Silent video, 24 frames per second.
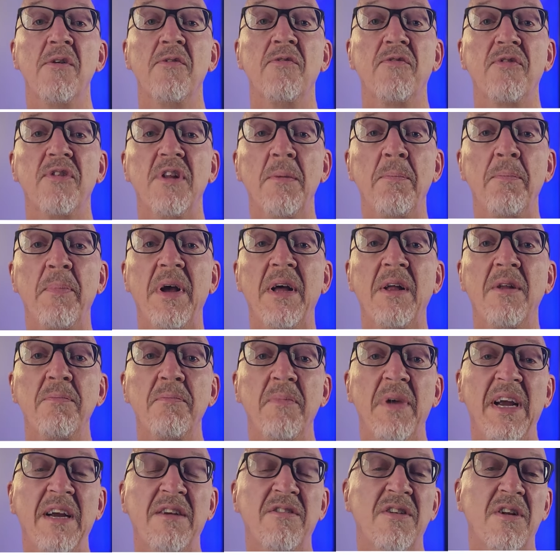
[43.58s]
FlipBelt
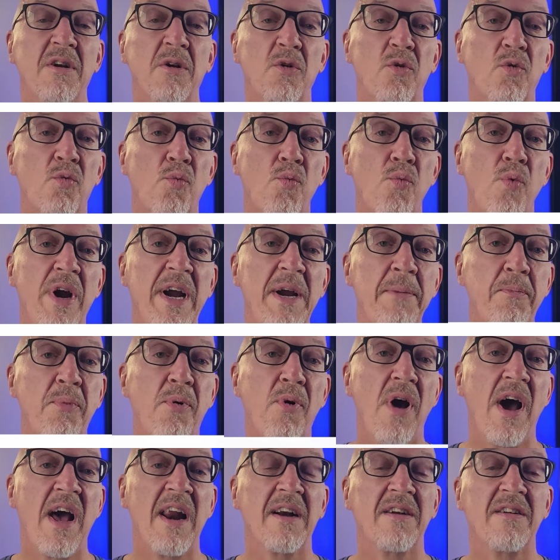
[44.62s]
makes it a great
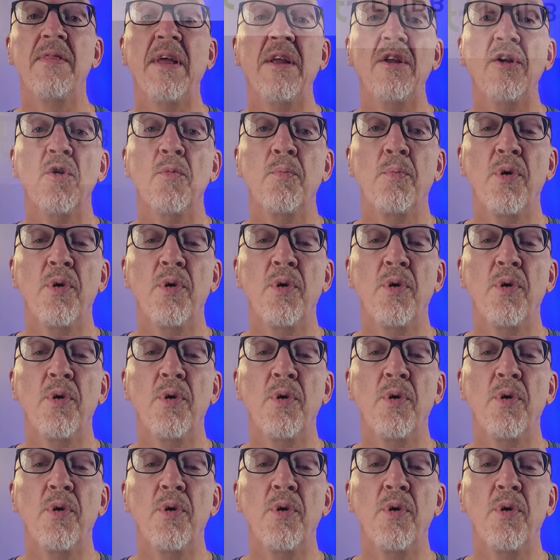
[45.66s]
product that you